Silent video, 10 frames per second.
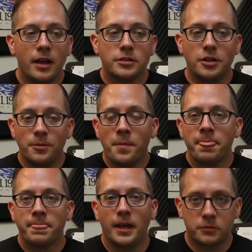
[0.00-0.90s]
So,
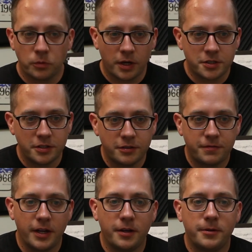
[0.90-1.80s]
thanks for watching this
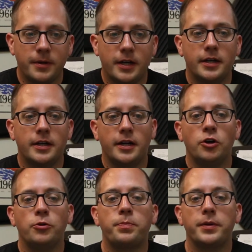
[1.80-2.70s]
video. I
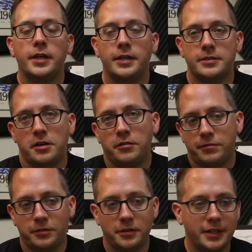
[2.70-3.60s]
hope it is helpful.